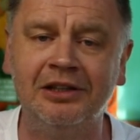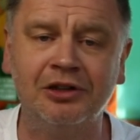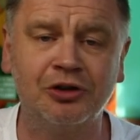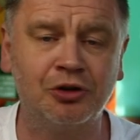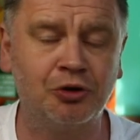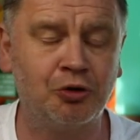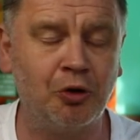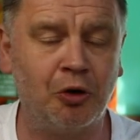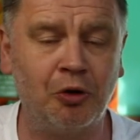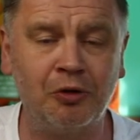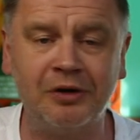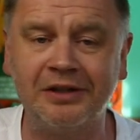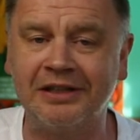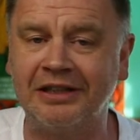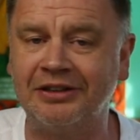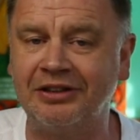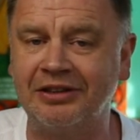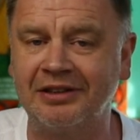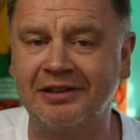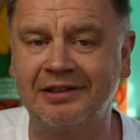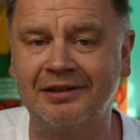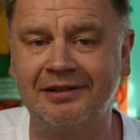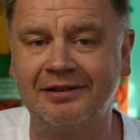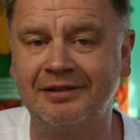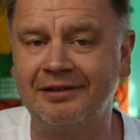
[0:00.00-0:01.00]
Stories are
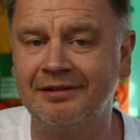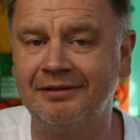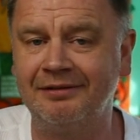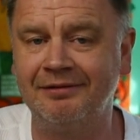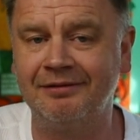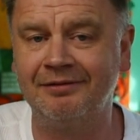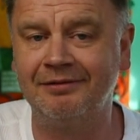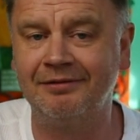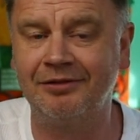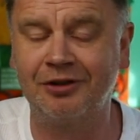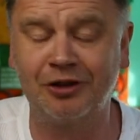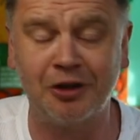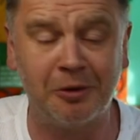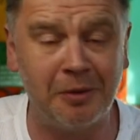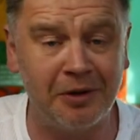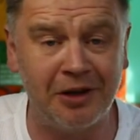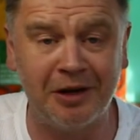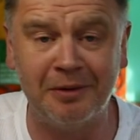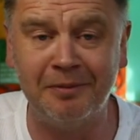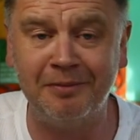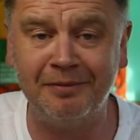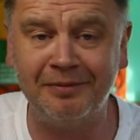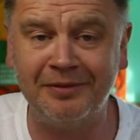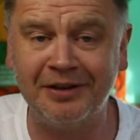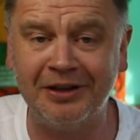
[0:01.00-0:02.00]
just, some of
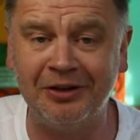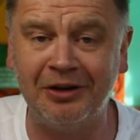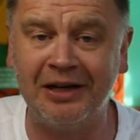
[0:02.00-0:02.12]
them,